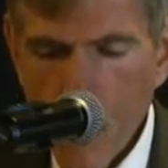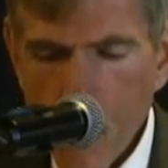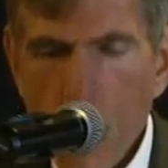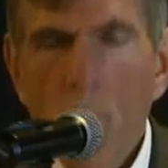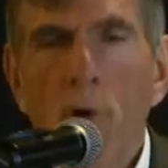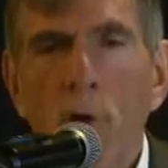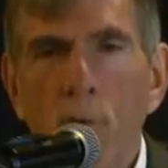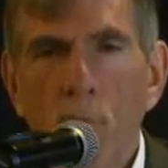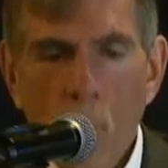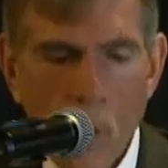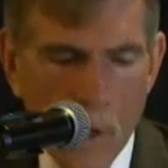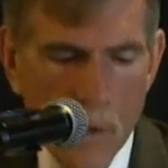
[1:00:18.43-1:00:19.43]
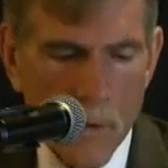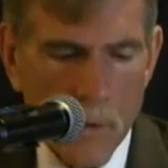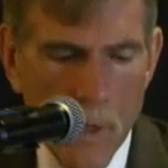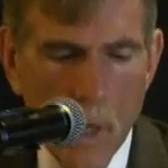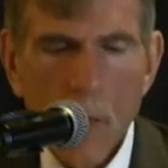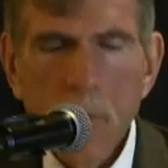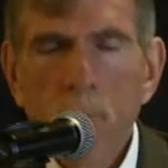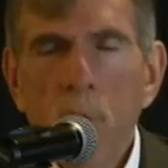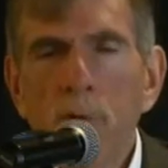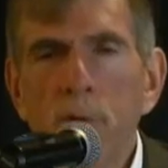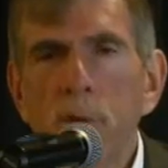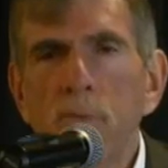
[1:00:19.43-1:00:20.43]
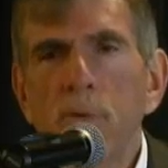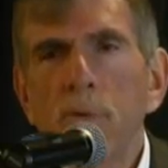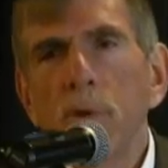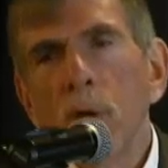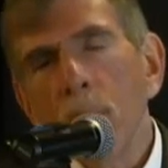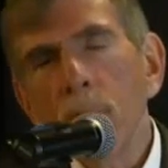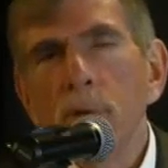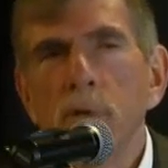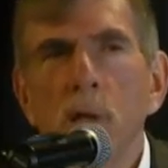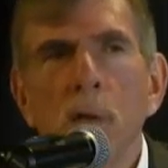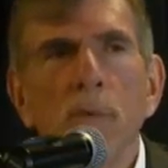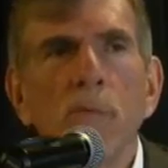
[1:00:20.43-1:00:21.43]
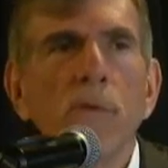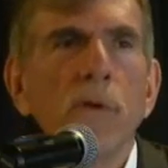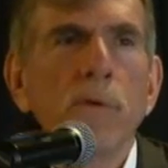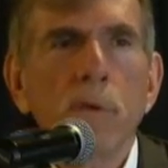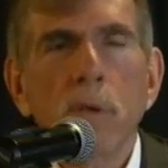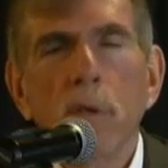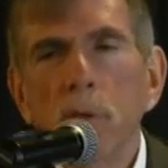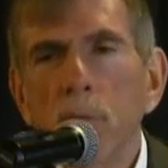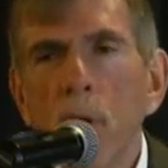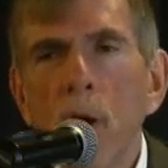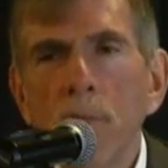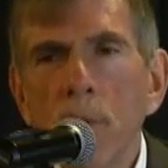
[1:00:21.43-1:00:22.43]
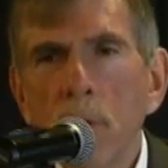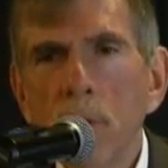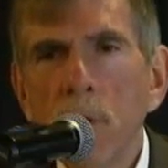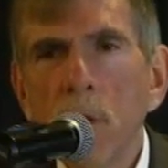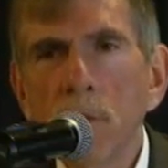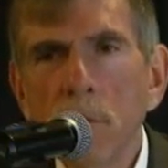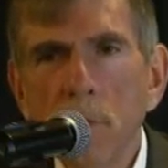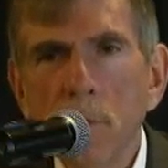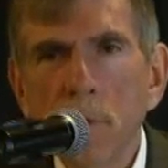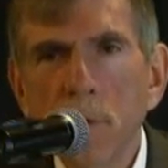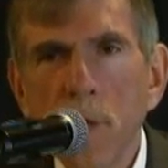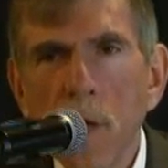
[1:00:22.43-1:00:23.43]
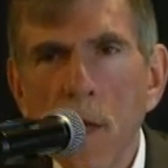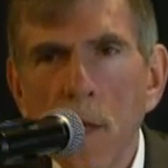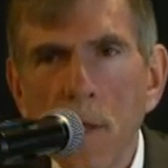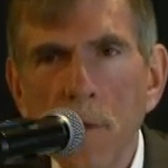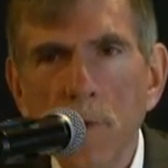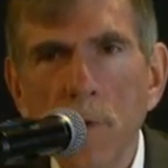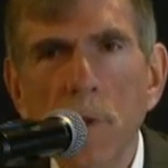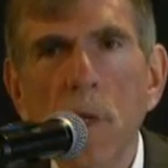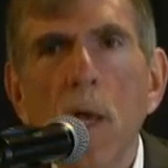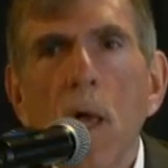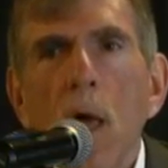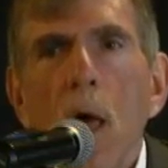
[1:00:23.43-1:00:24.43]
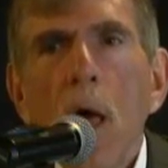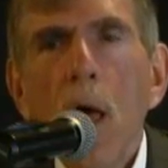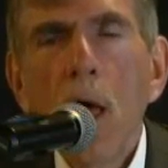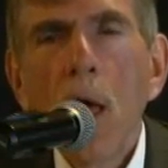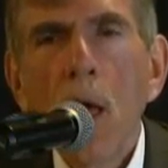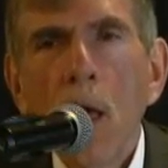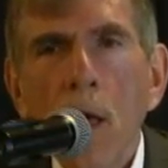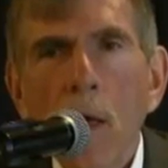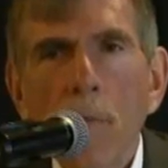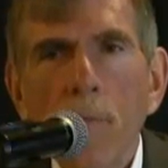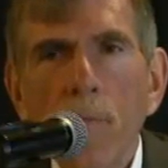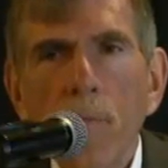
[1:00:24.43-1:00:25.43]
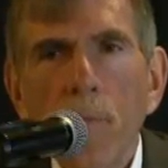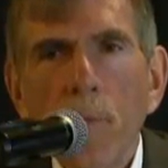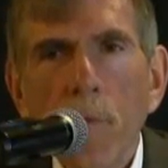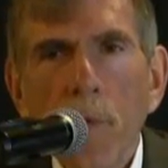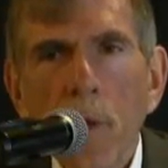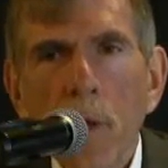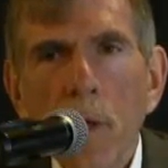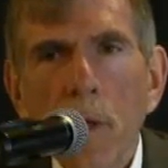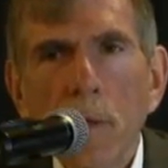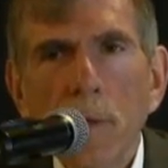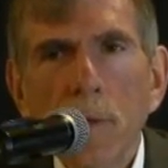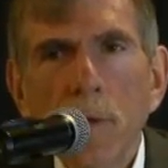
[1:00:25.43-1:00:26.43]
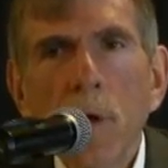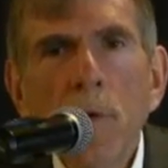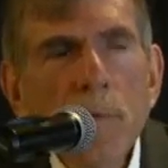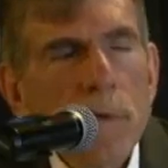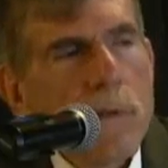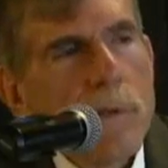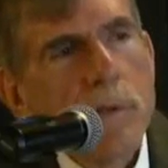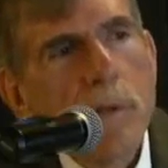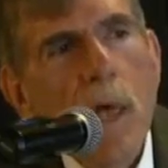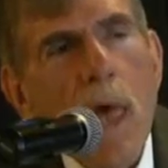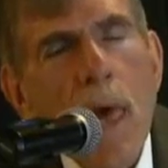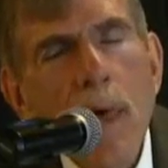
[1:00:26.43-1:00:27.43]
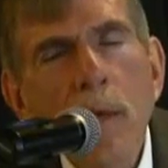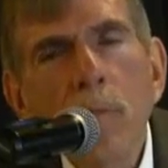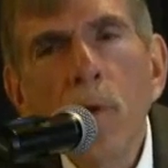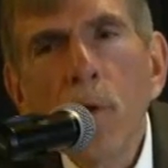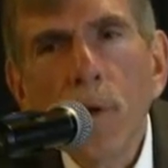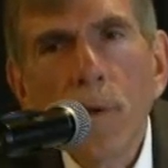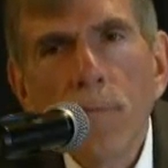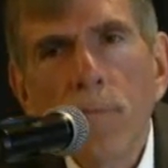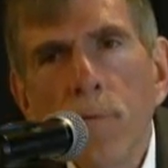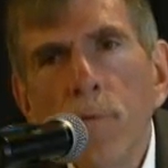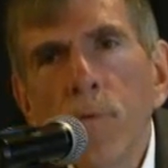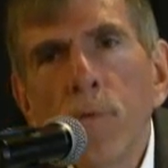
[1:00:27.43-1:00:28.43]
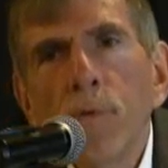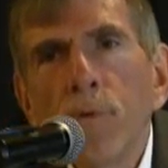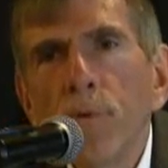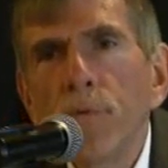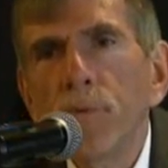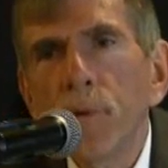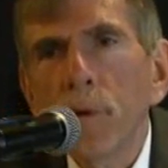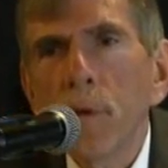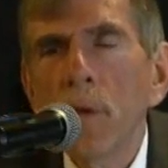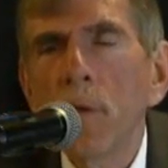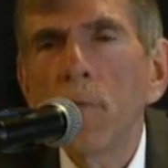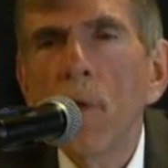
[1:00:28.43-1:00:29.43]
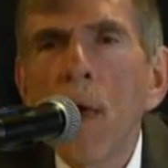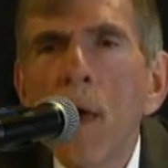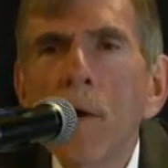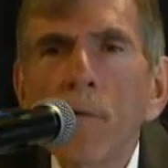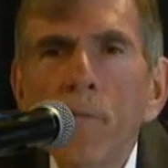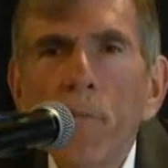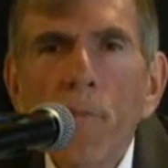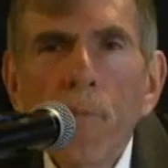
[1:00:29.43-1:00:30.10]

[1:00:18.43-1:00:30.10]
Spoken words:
31. As most of you know, or some of you, the Department of Justice changed the service animal rule to leave out